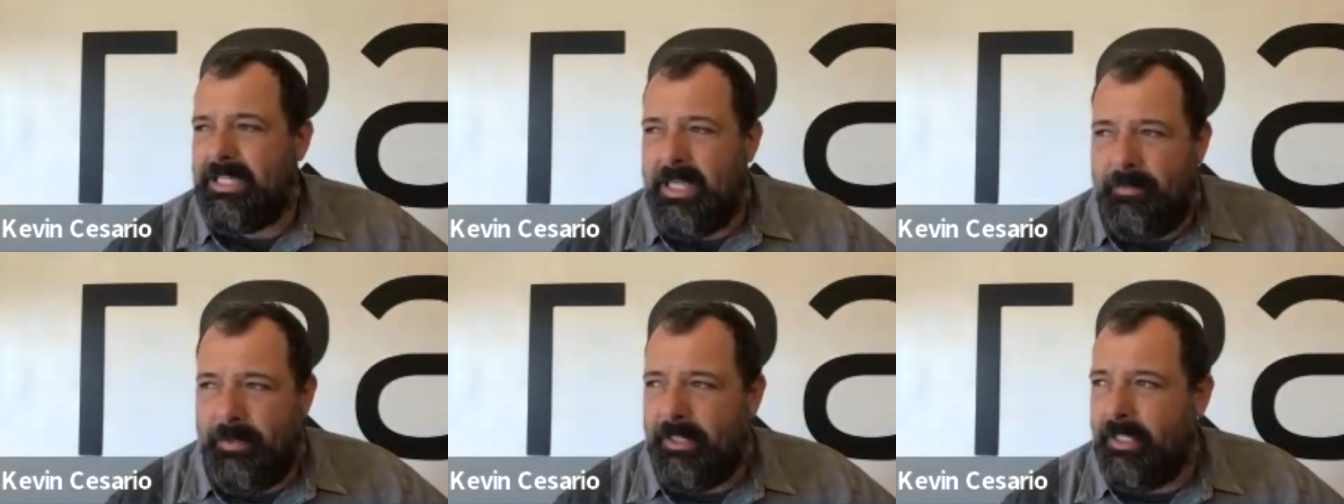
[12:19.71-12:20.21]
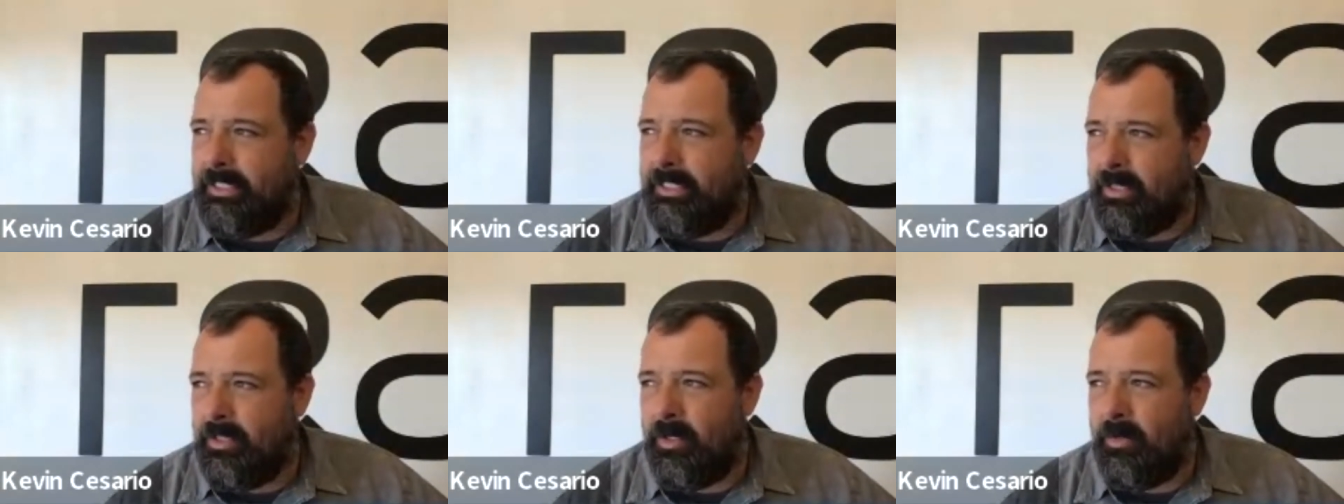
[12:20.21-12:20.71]
Typically,
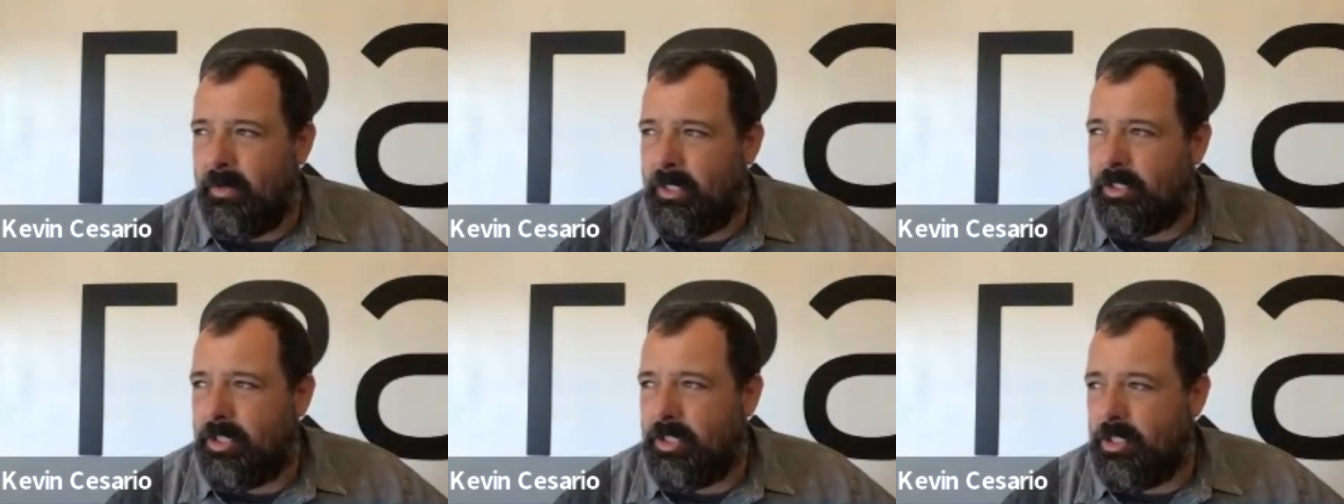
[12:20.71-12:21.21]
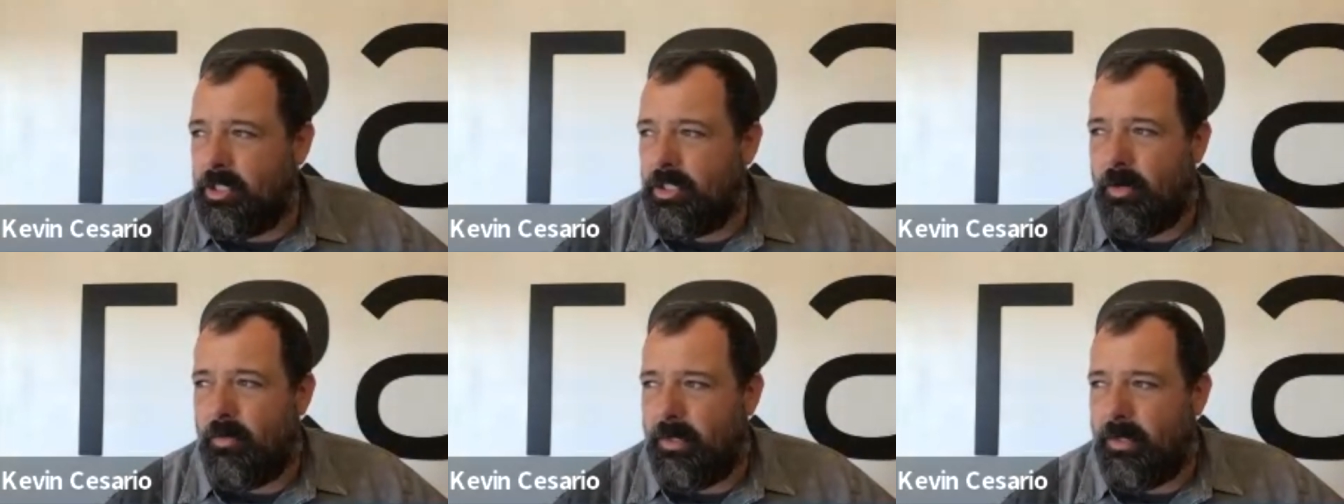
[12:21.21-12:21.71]
1031 exchanges
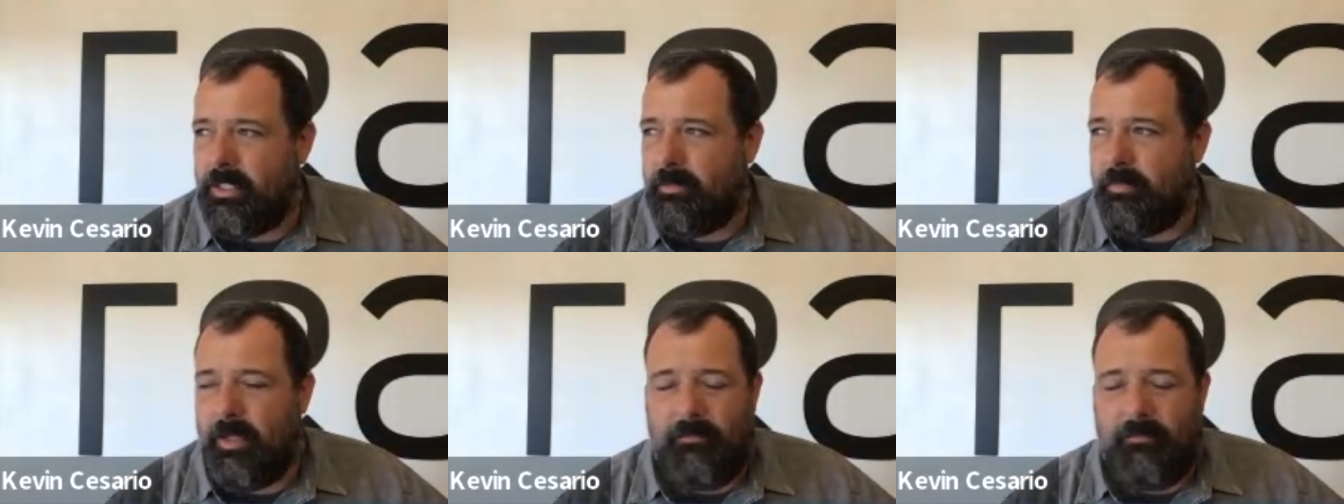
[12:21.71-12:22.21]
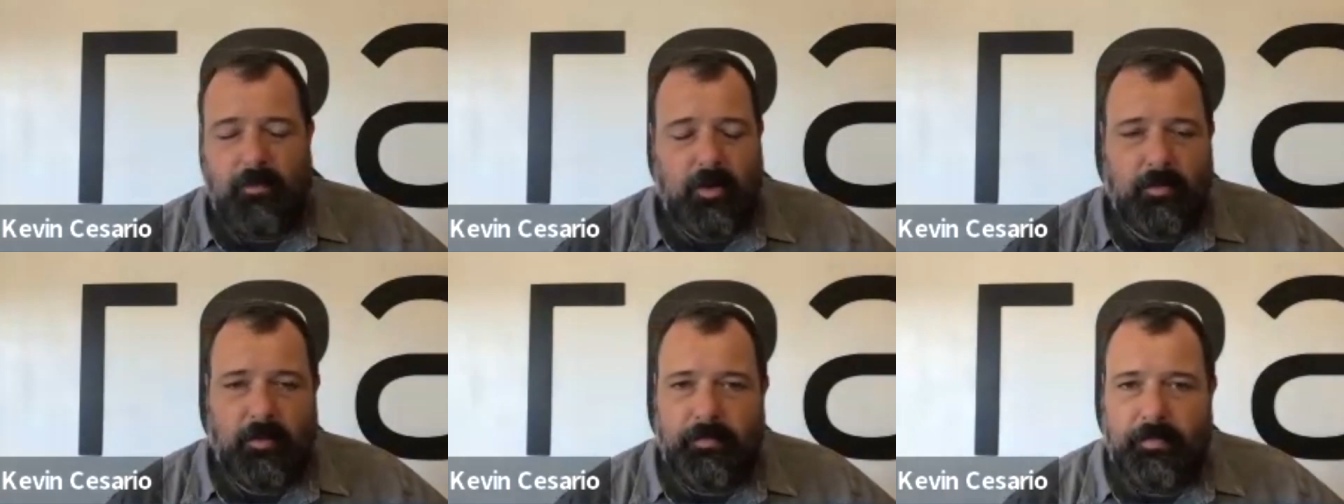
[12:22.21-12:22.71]
are reasonably
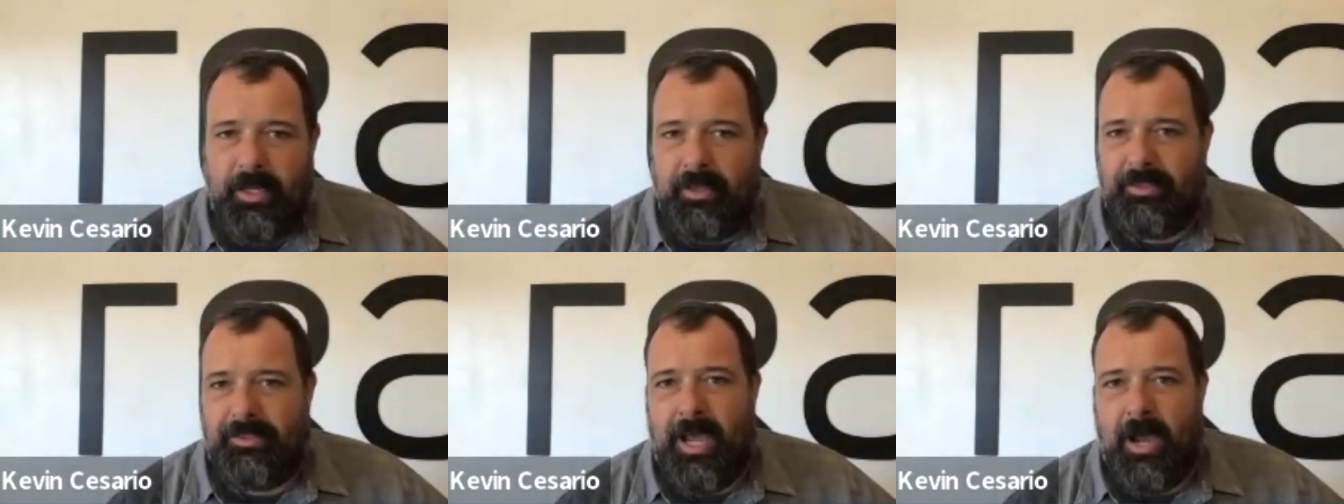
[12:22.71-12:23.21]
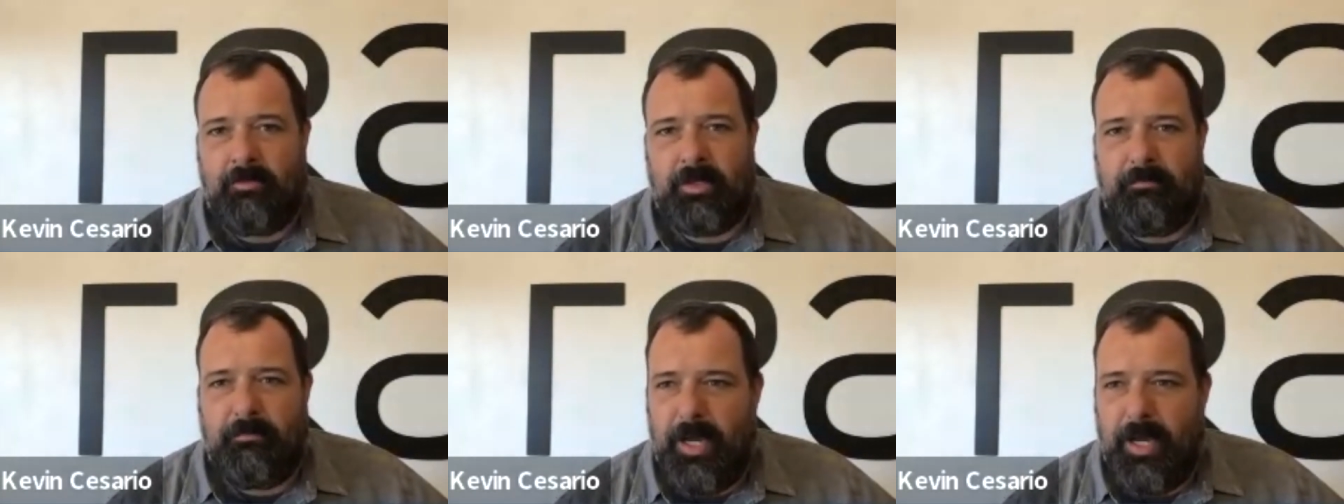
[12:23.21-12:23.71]
affordable. Think a
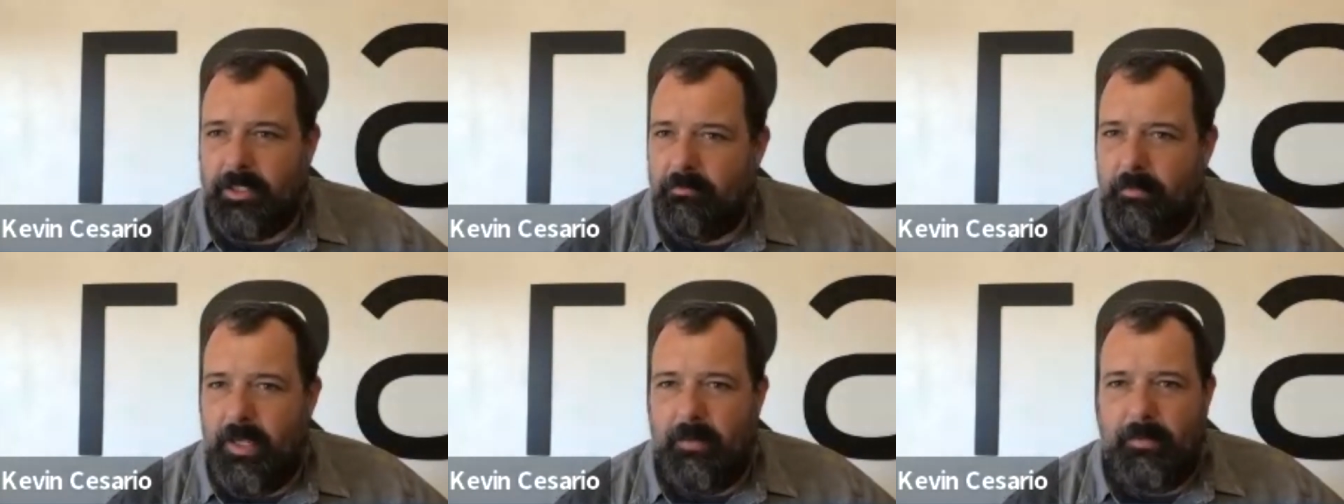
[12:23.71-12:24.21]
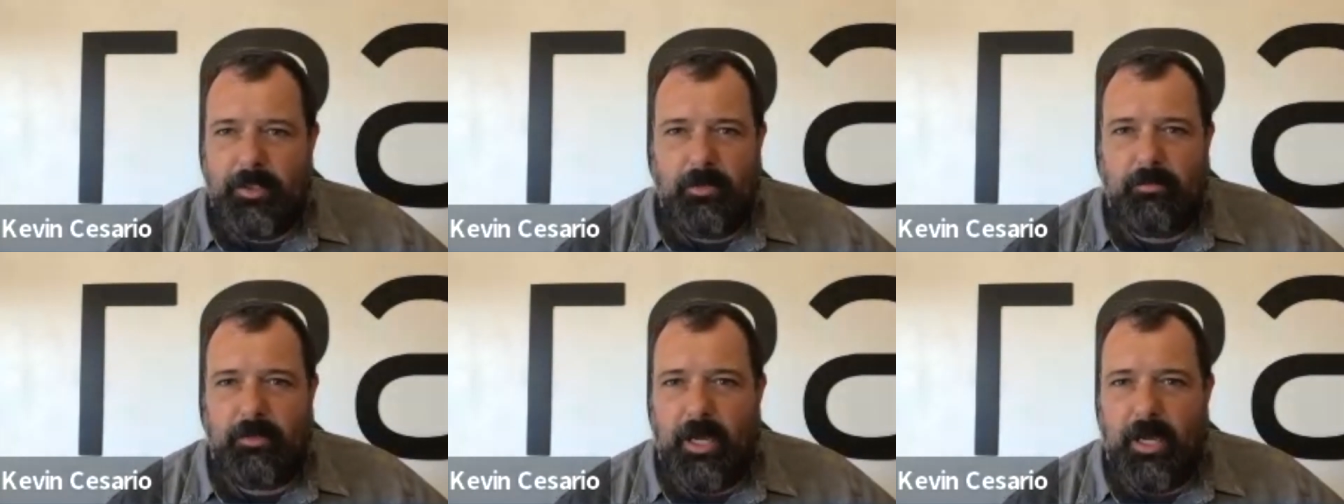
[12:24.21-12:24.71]
thousand bucks, maybe
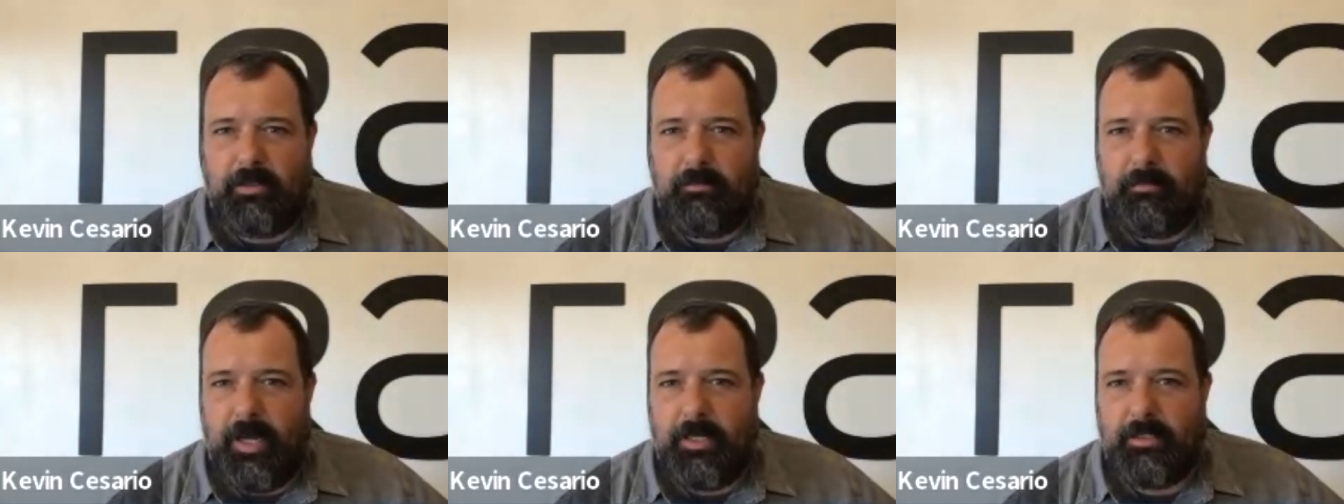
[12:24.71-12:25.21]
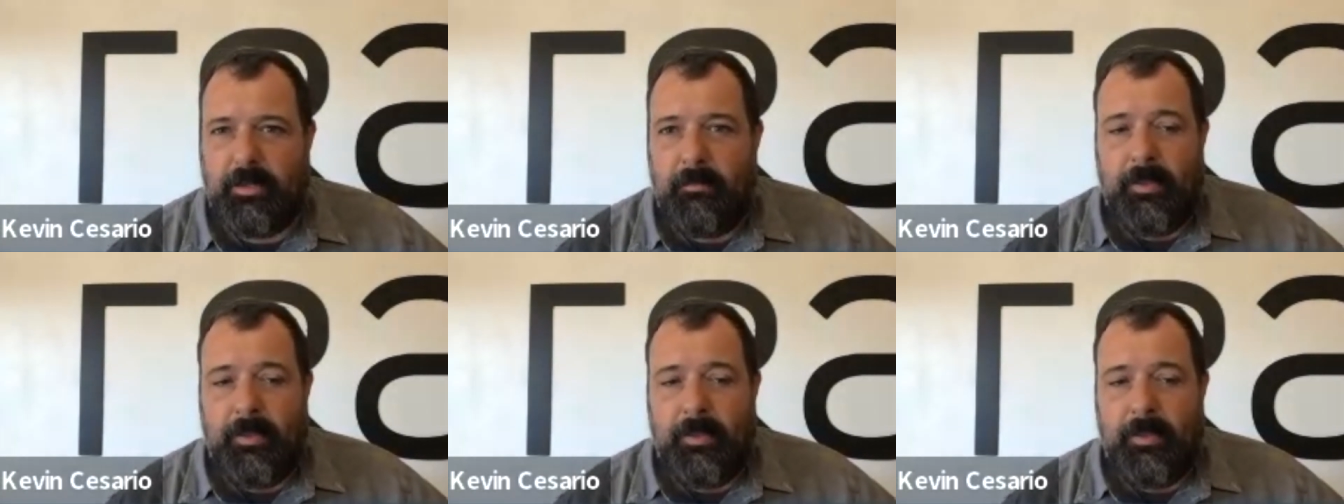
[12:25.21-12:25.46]
two thousand bucks.